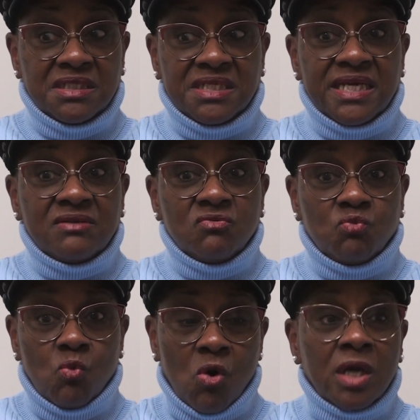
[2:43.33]

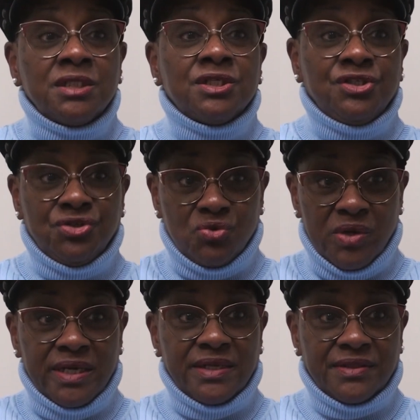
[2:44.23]
didn't want to do
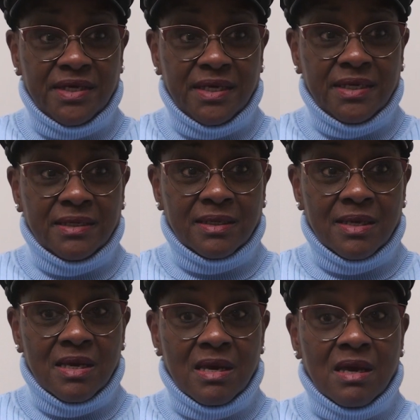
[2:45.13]
anything,
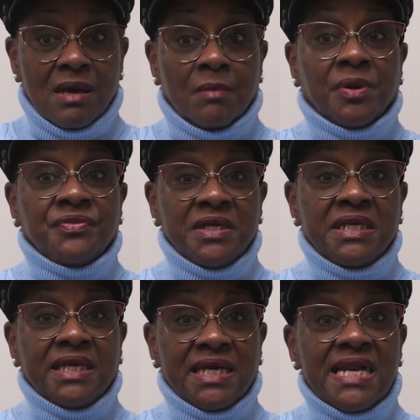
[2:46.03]
but then
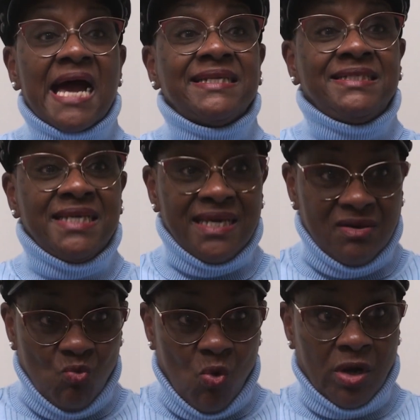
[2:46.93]
again, I
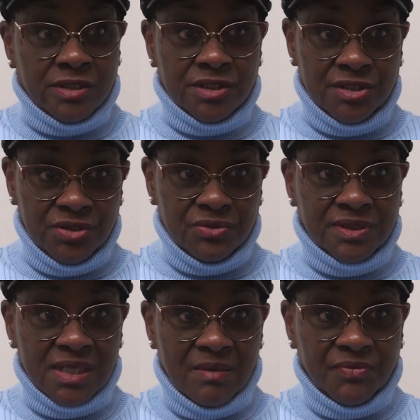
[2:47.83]
did want to do
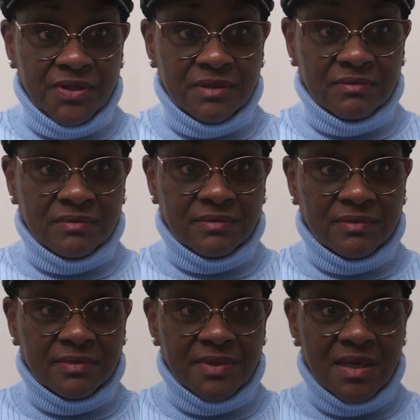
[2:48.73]
something.
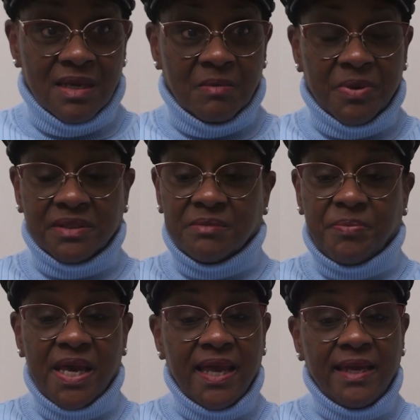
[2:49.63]
But the
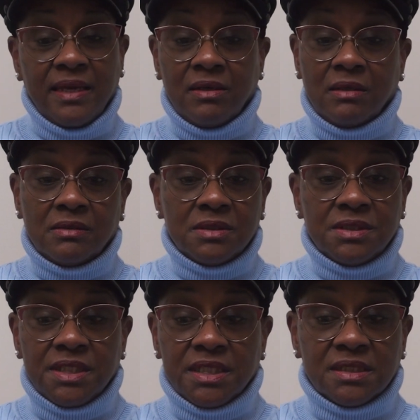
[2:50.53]
pain
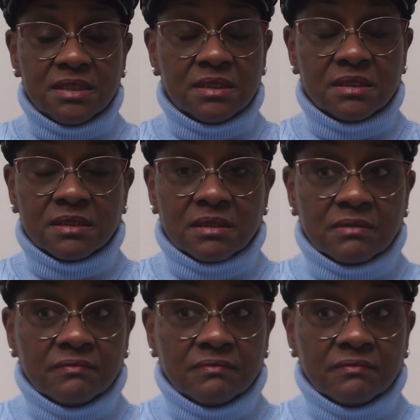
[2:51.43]
just...